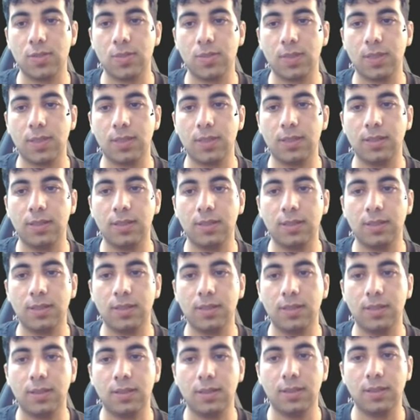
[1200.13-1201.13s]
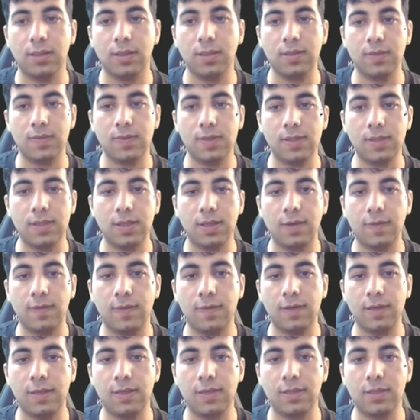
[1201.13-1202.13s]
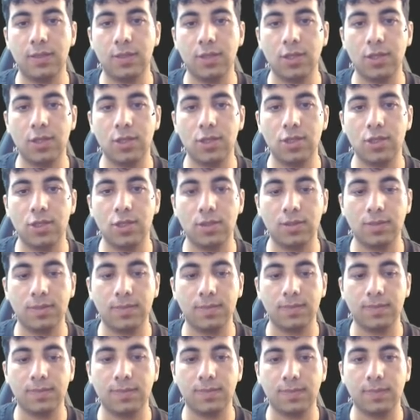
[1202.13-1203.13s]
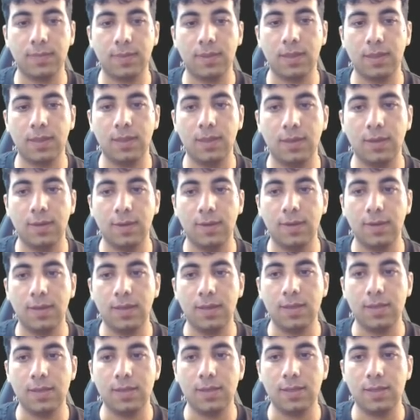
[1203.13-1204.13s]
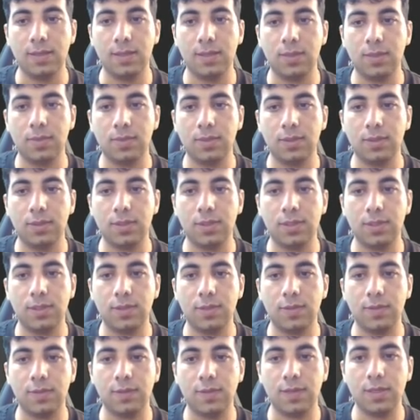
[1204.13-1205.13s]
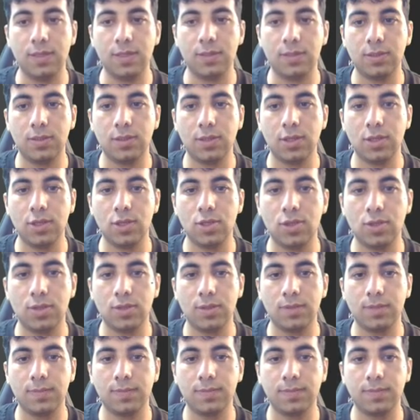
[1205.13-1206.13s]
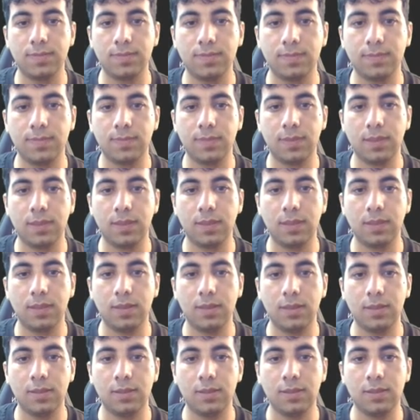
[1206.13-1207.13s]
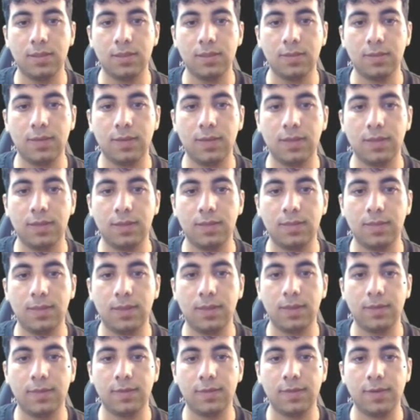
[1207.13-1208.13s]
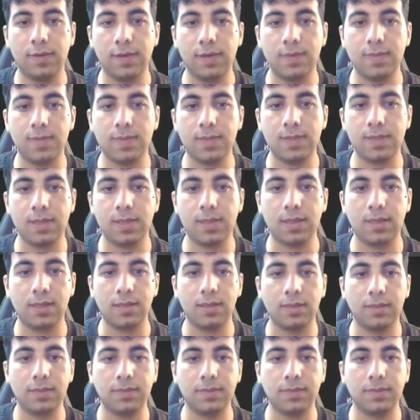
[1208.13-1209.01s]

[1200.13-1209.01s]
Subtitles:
well, and we say face location is equal to face location divided by frame scale.